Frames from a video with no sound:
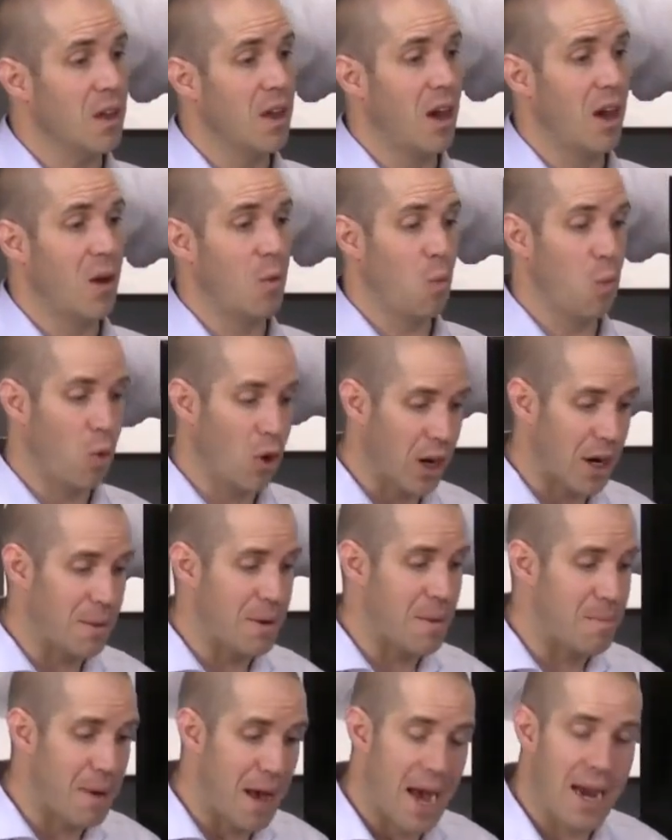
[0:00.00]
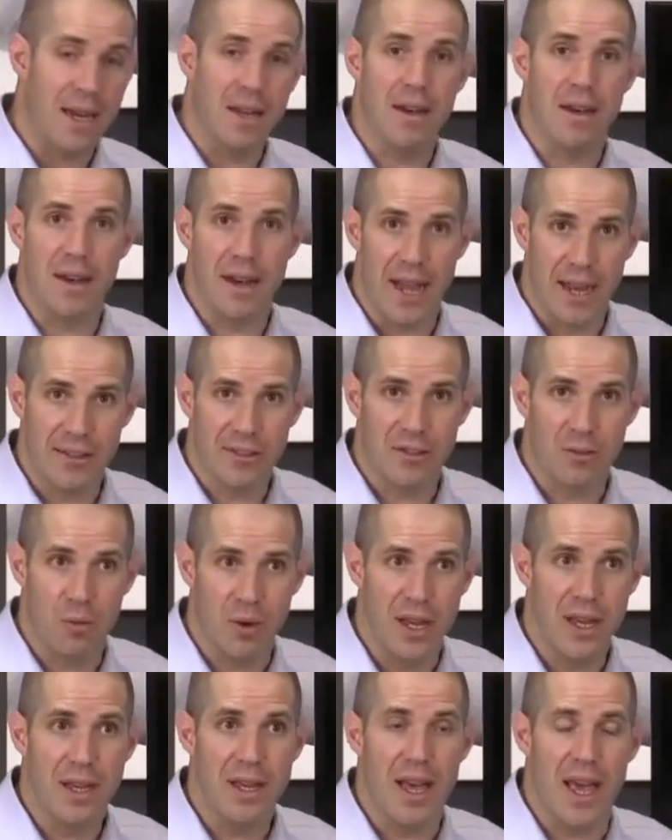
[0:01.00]
We're going to be back next
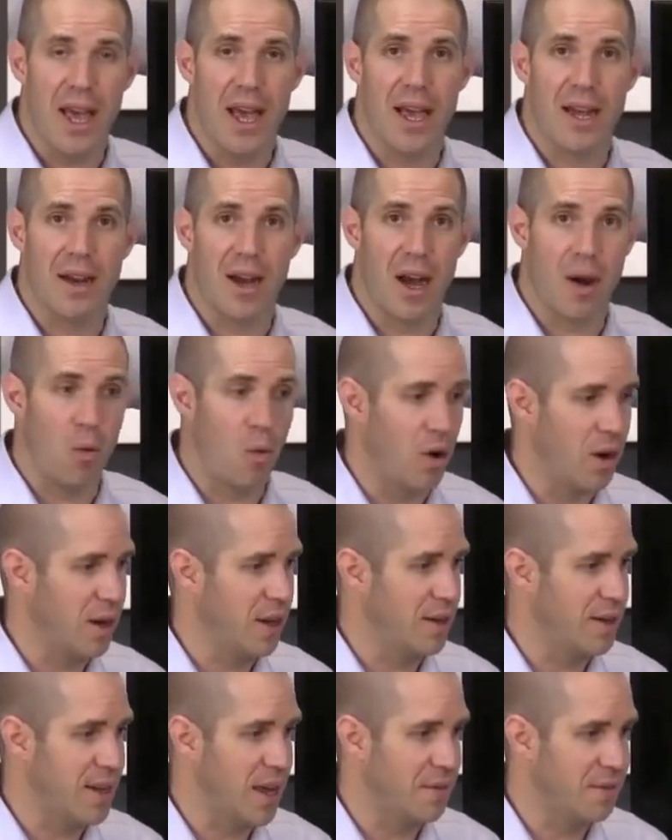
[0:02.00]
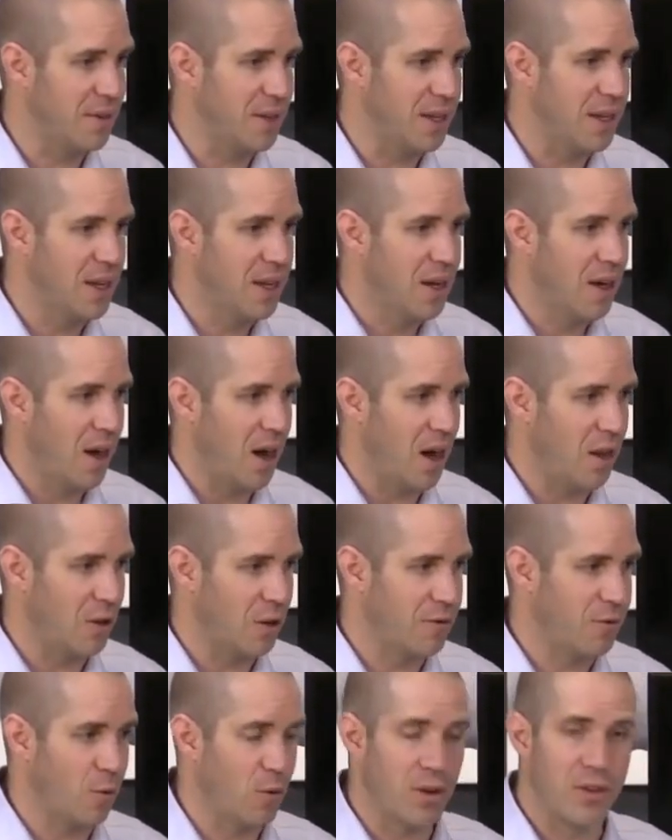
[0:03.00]
week, and I want to definitely
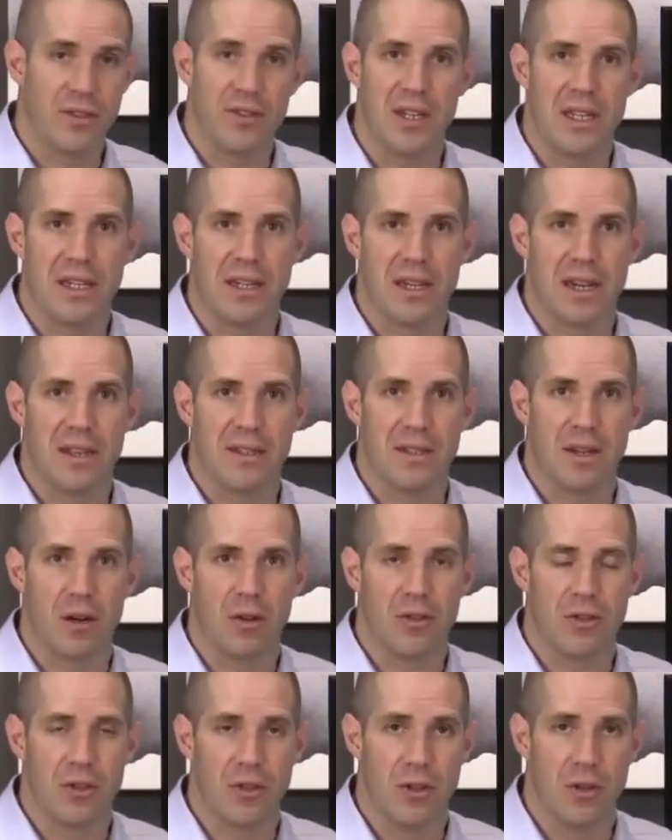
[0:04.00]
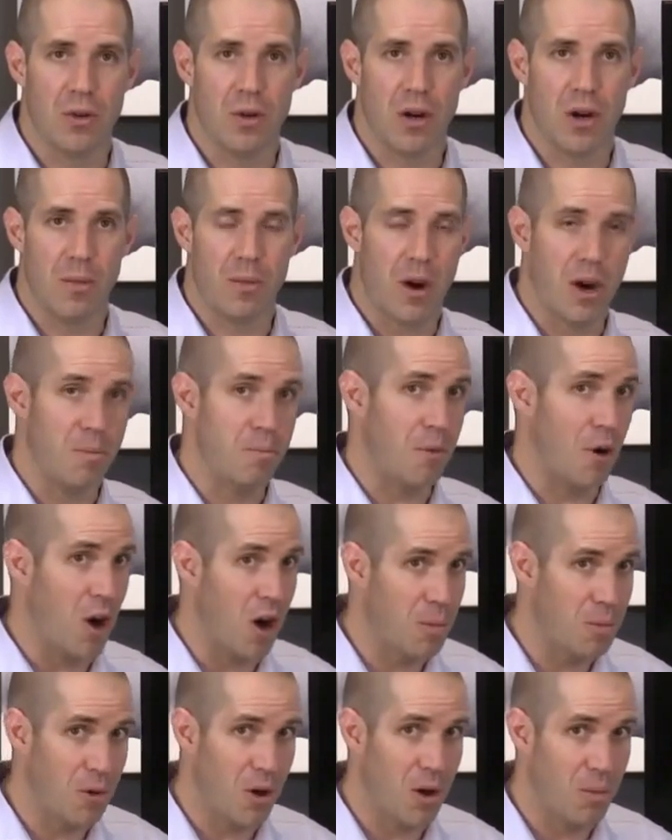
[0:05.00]
look forward to seeing you guys out to our
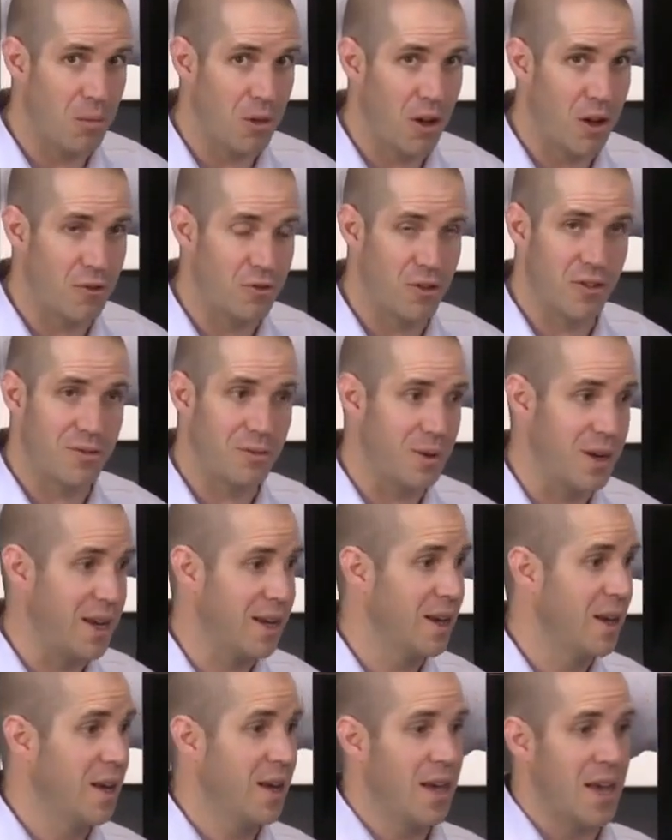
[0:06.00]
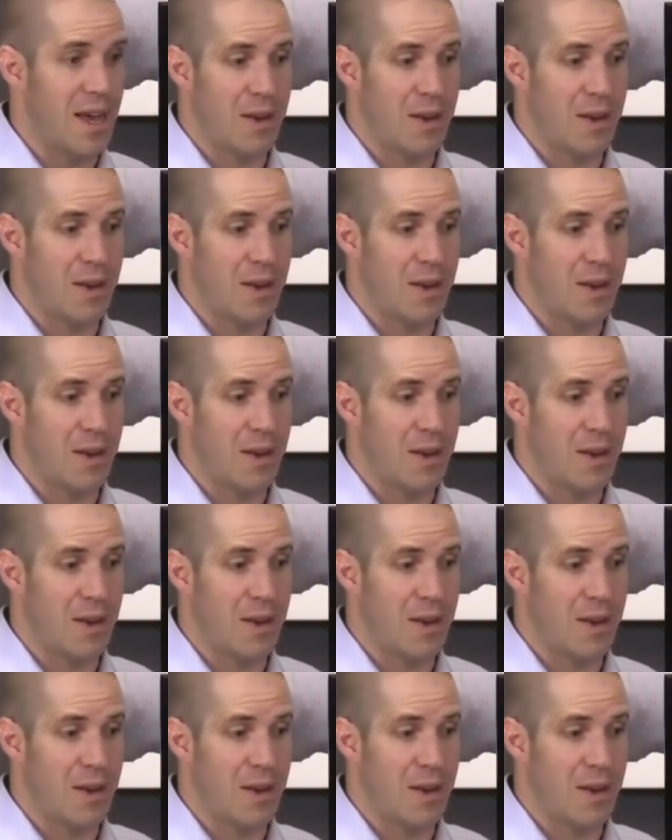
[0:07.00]
Bomb launch this week